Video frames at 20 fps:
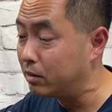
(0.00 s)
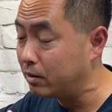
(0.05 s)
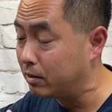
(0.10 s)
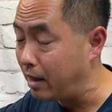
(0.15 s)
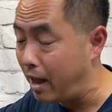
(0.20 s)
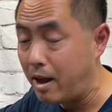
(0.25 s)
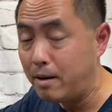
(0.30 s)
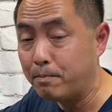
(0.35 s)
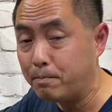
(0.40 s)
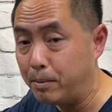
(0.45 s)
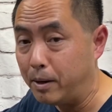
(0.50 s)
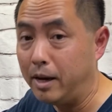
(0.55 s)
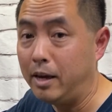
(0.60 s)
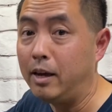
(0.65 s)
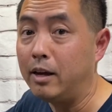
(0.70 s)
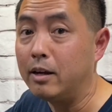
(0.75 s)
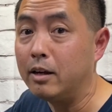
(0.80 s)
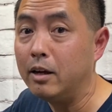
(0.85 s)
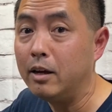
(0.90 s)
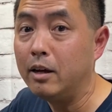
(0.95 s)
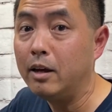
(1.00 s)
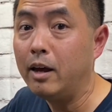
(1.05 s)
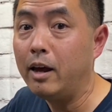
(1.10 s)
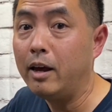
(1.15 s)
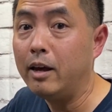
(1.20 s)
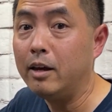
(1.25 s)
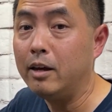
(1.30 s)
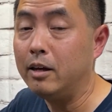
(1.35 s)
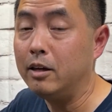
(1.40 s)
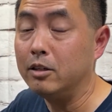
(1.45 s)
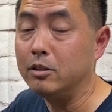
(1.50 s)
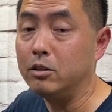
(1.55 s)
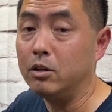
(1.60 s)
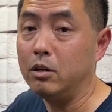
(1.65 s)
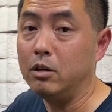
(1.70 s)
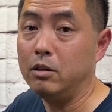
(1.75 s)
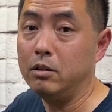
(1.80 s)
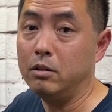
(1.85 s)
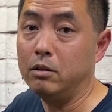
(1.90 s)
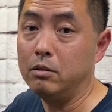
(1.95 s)
that bike is
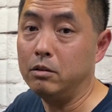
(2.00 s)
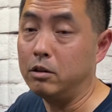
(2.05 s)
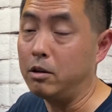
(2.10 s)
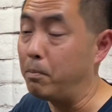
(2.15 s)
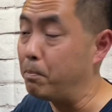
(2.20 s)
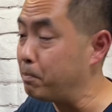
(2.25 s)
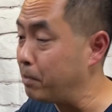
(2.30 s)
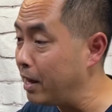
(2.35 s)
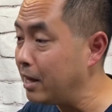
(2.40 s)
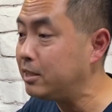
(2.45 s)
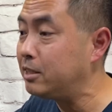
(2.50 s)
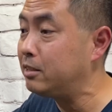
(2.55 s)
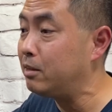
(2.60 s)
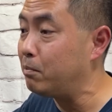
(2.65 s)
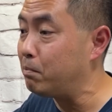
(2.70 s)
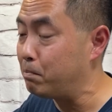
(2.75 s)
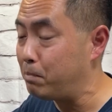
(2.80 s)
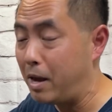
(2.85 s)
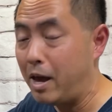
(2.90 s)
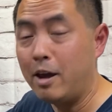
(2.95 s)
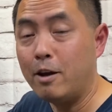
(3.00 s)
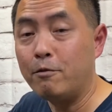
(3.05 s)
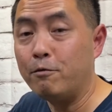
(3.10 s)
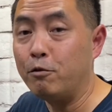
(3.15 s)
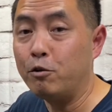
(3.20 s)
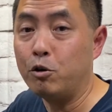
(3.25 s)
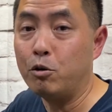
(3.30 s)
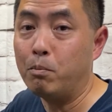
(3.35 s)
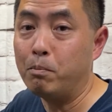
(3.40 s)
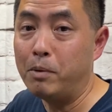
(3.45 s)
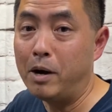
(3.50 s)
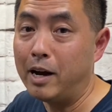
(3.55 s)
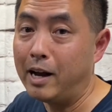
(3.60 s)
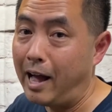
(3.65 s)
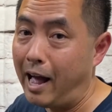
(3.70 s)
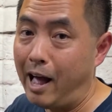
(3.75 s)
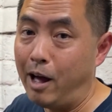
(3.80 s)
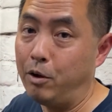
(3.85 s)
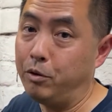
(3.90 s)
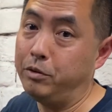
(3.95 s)
the best bang for your
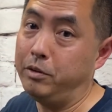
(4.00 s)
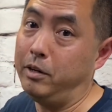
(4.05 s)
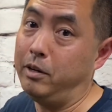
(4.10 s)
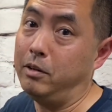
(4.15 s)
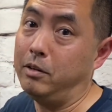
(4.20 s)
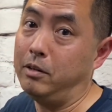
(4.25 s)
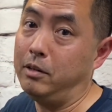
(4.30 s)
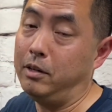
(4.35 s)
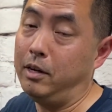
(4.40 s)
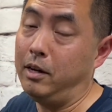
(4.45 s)
buck out there.